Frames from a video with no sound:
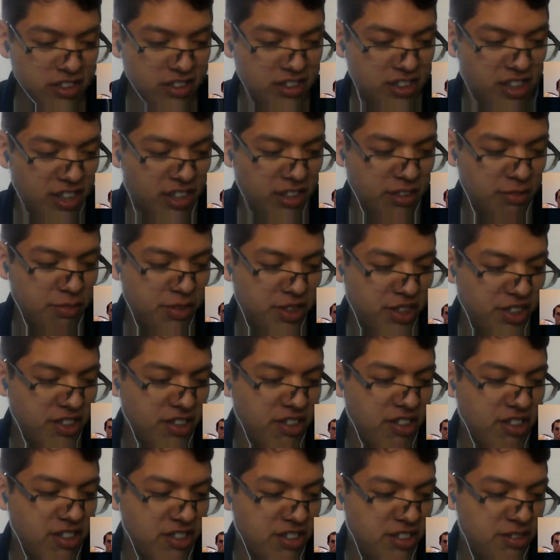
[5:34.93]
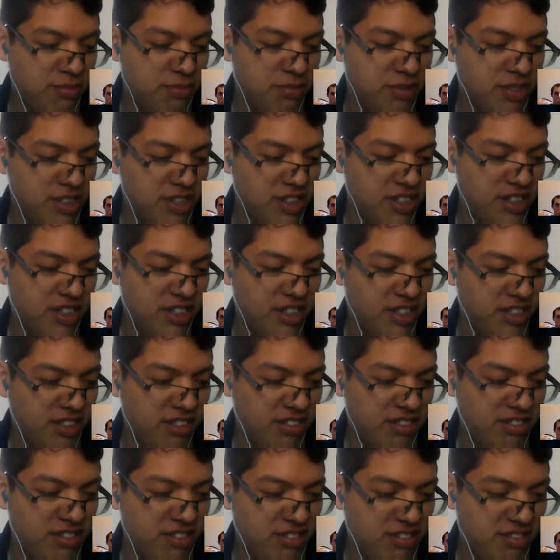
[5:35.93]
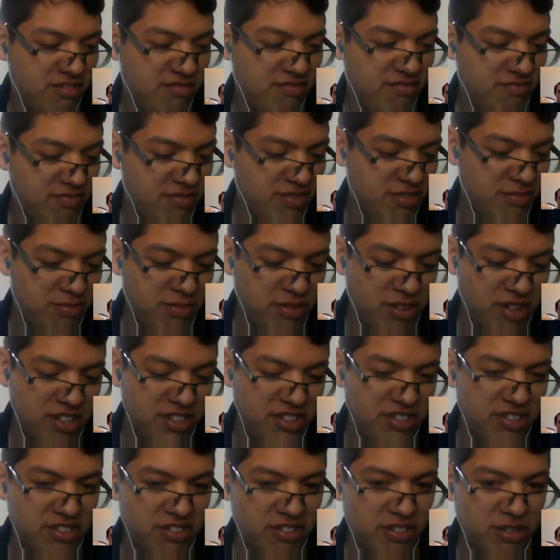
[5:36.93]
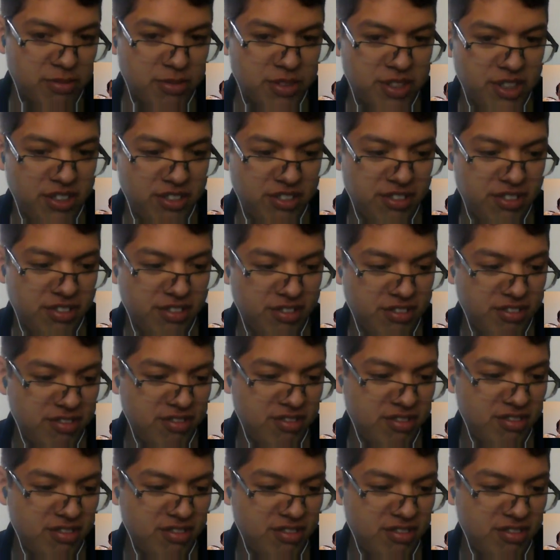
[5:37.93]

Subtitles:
that could be caused by price discrimination.